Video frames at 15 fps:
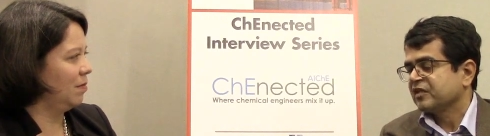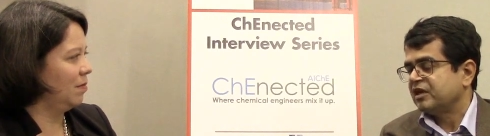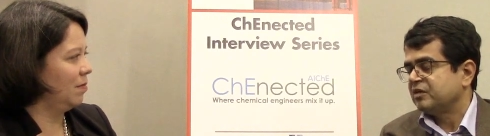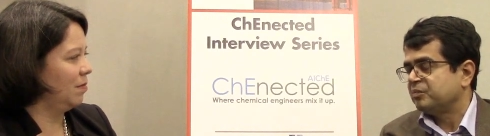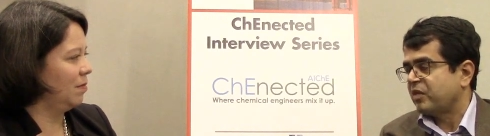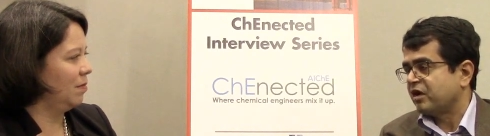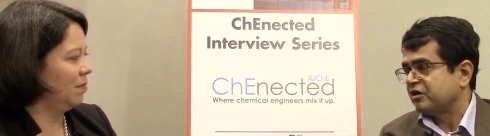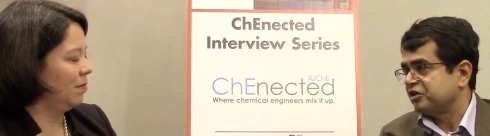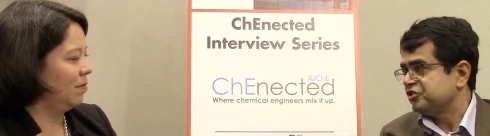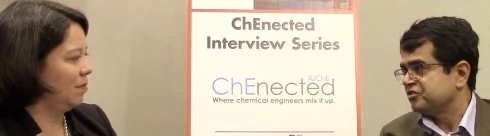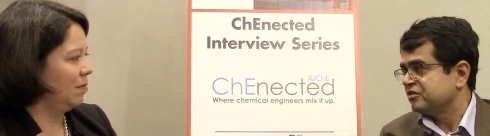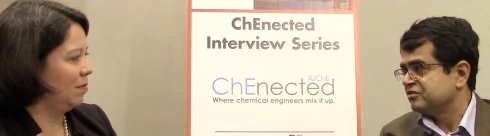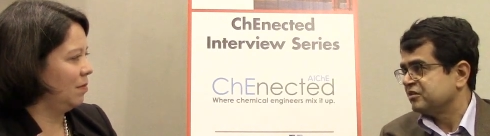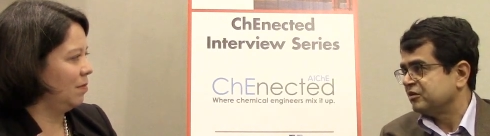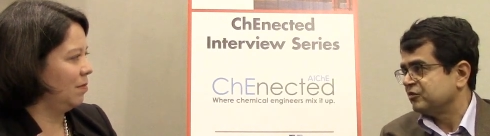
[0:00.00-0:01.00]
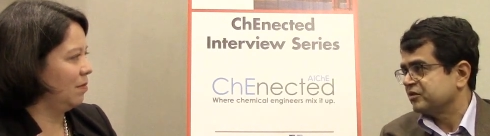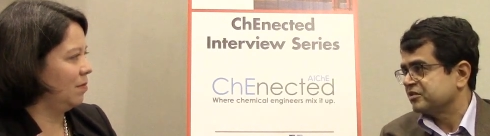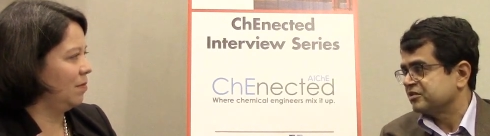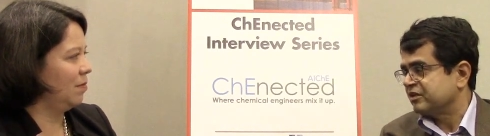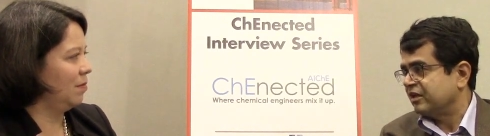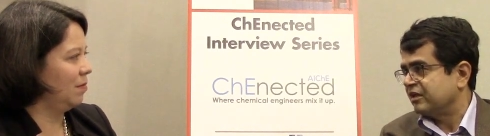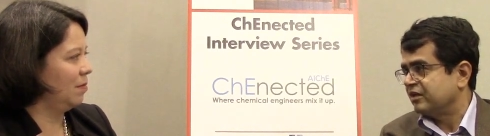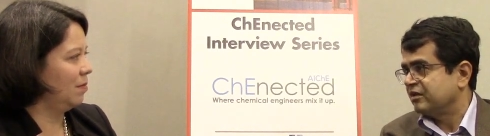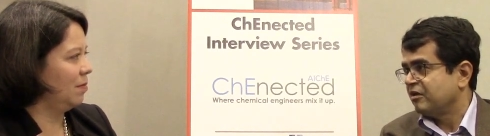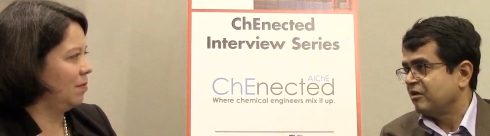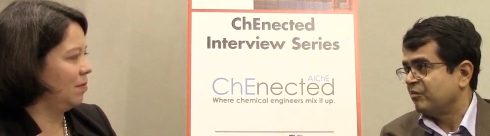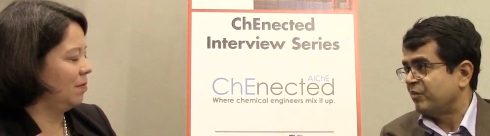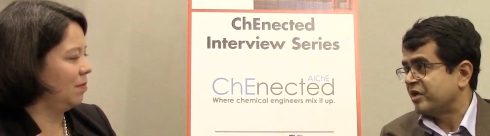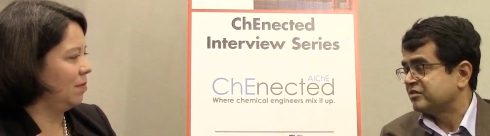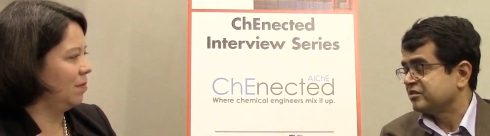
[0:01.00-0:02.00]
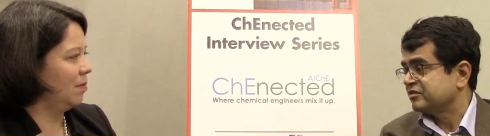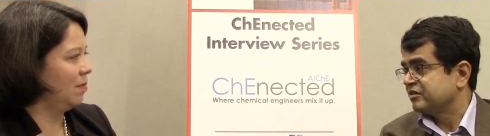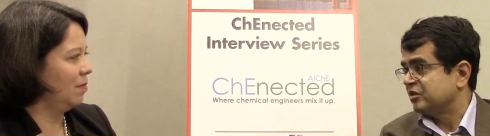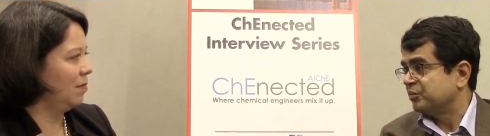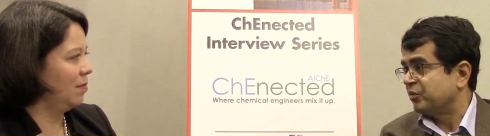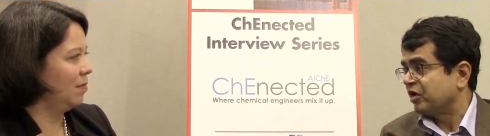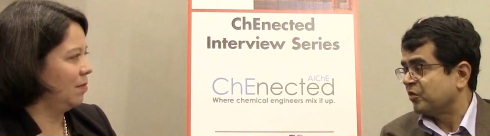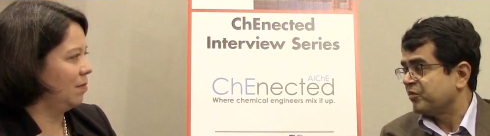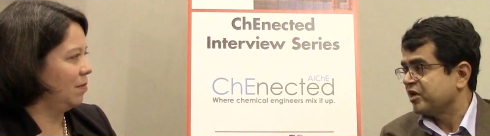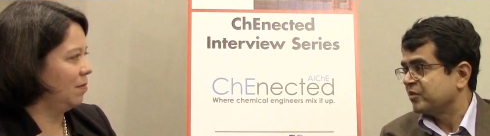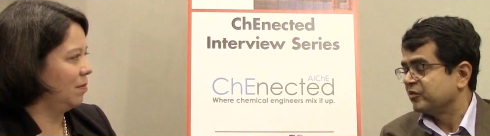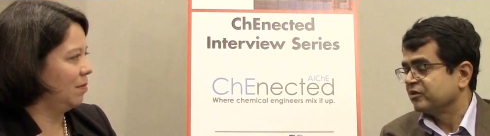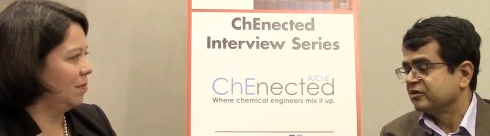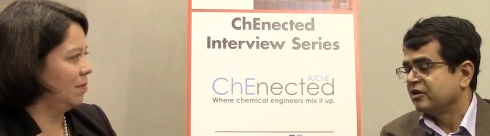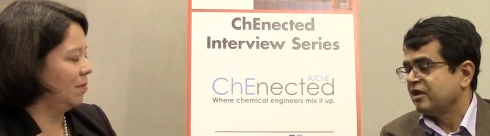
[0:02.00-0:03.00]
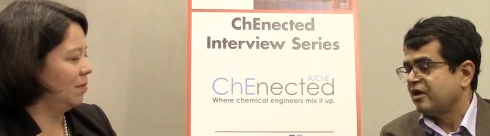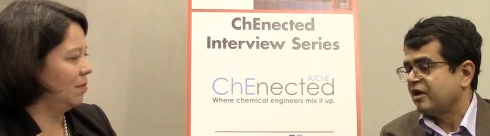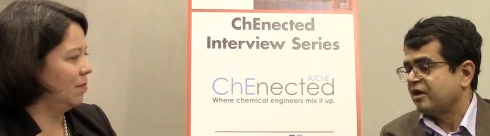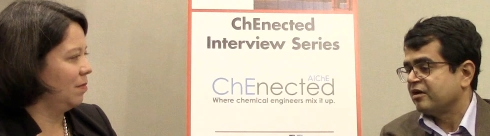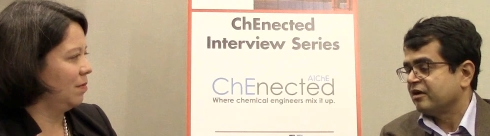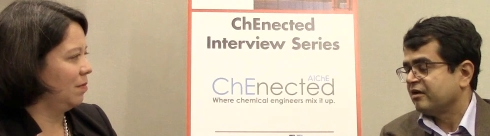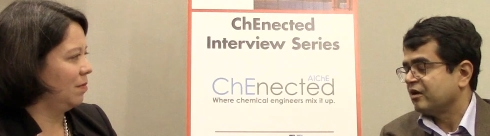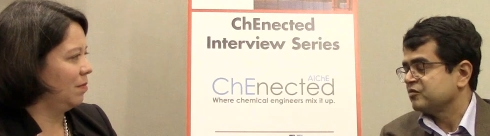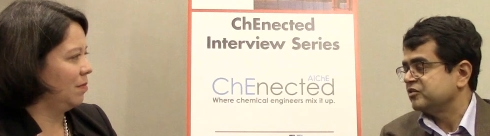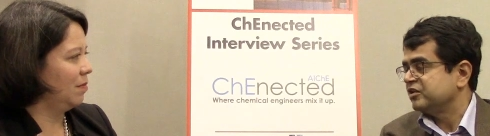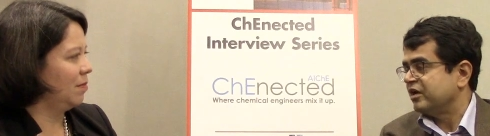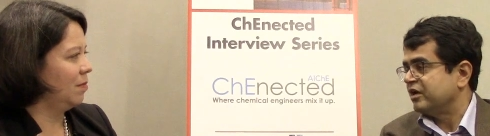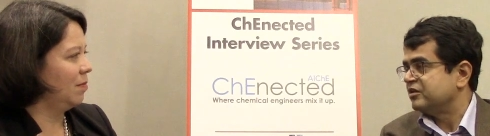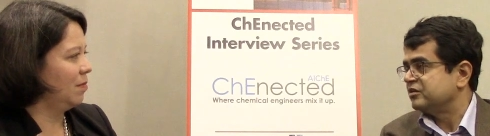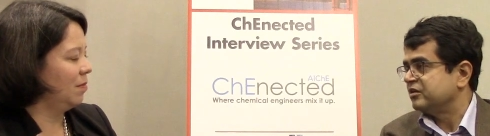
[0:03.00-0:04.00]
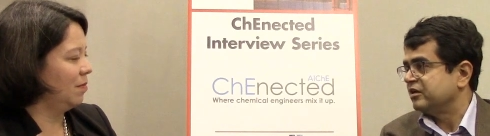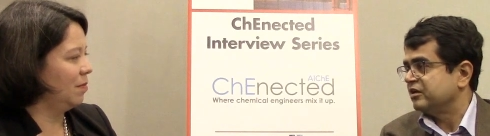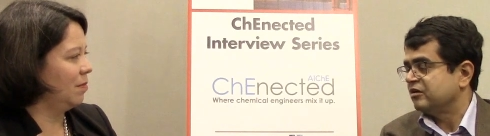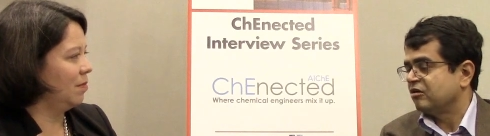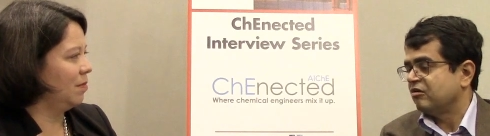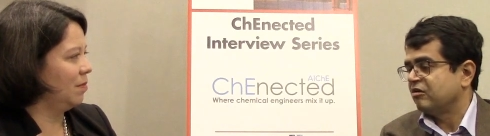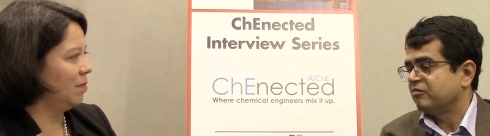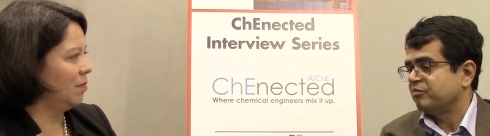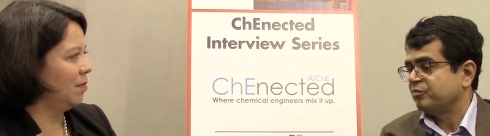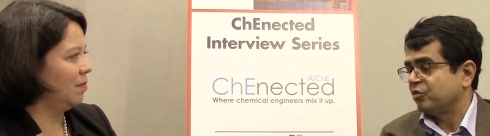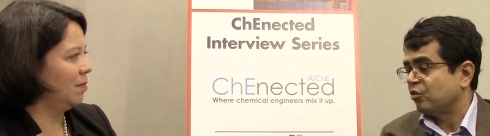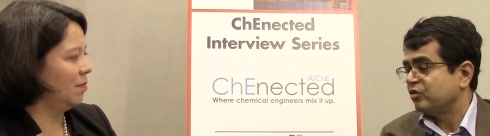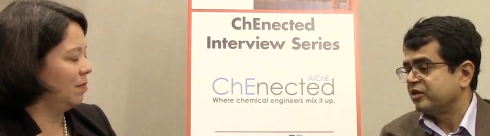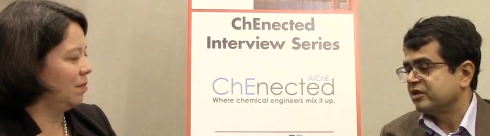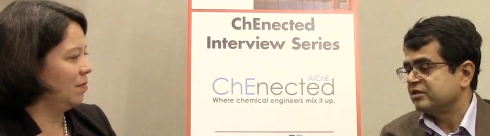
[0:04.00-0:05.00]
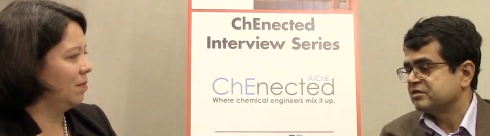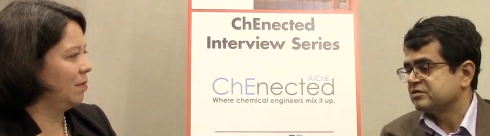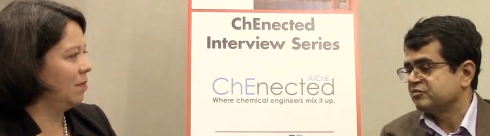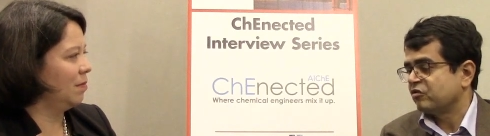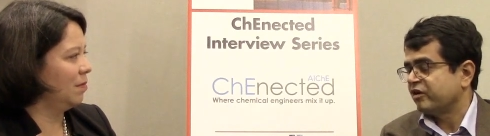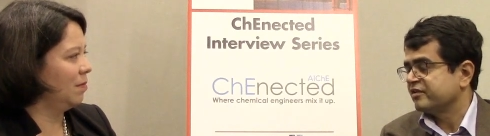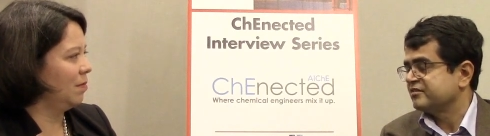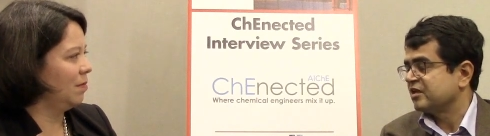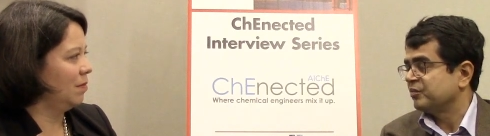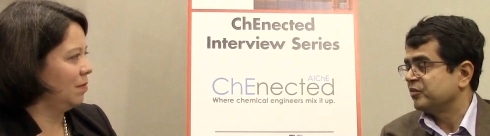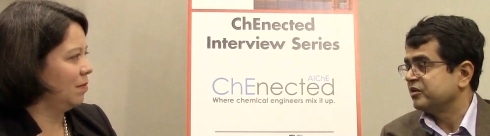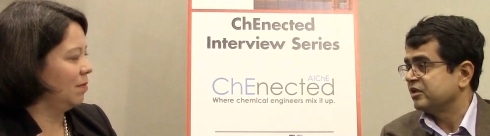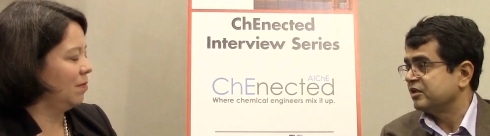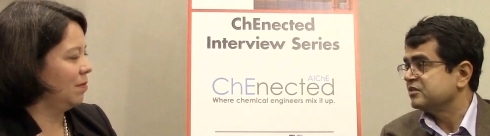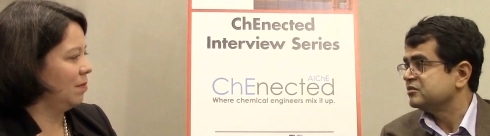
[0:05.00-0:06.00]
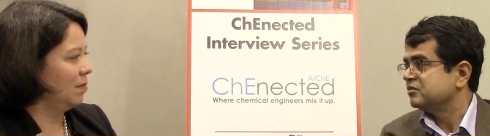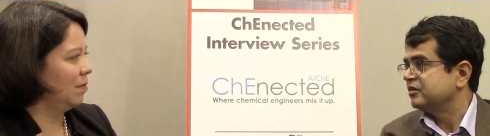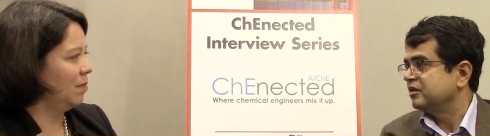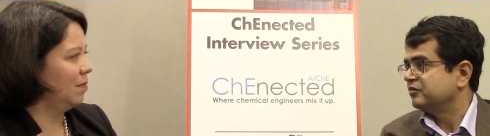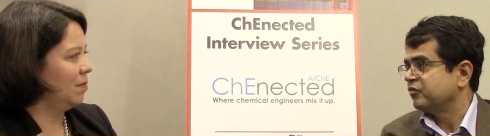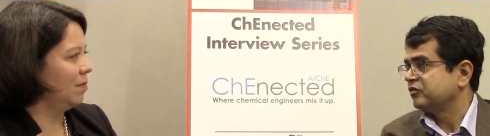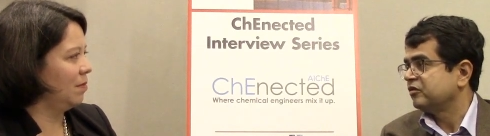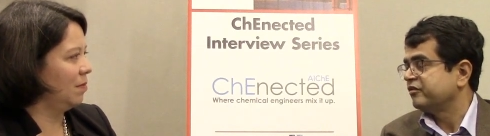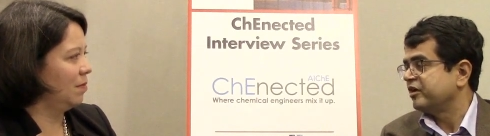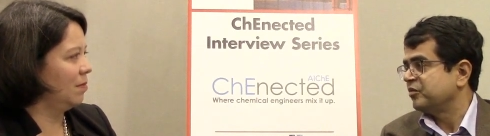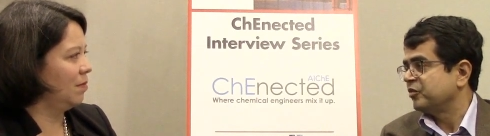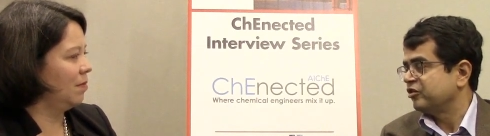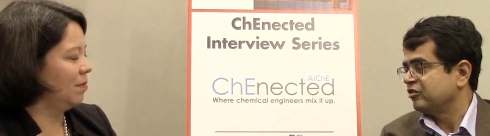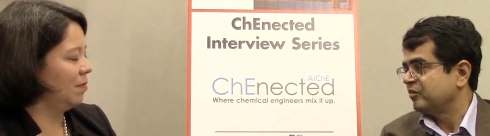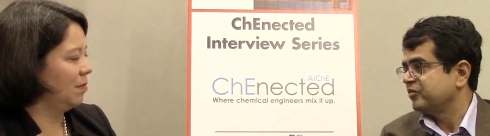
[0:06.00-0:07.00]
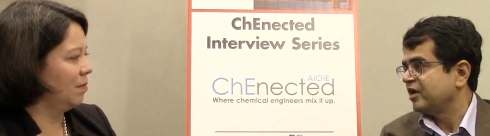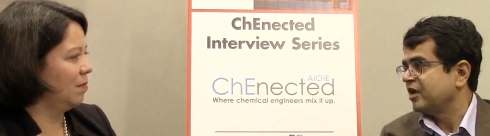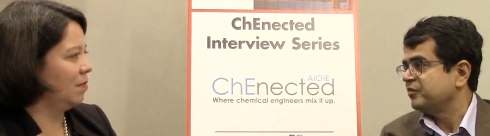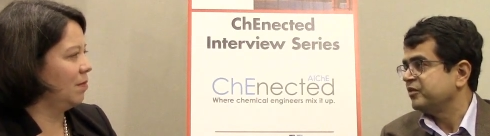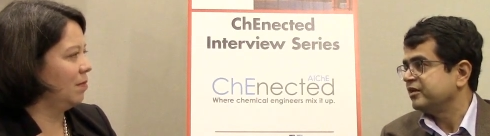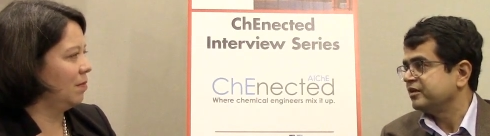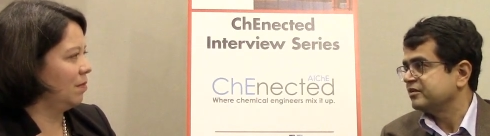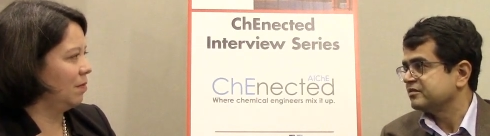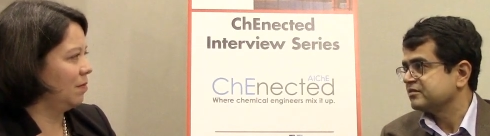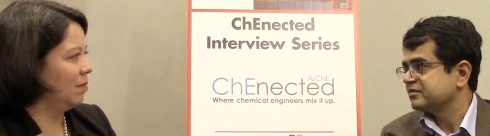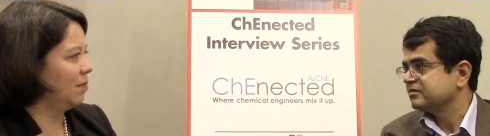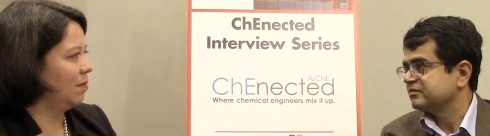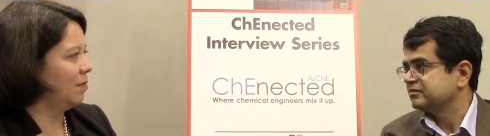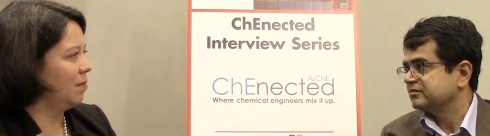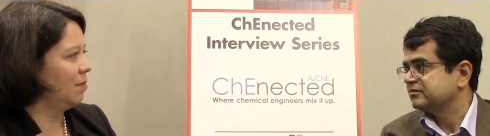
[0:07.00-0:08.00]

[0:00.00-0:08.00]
Speaker 1: it partitions into the skin makes the skin permeable and allows the entry of proteins for example insulin for the treatment of diabetes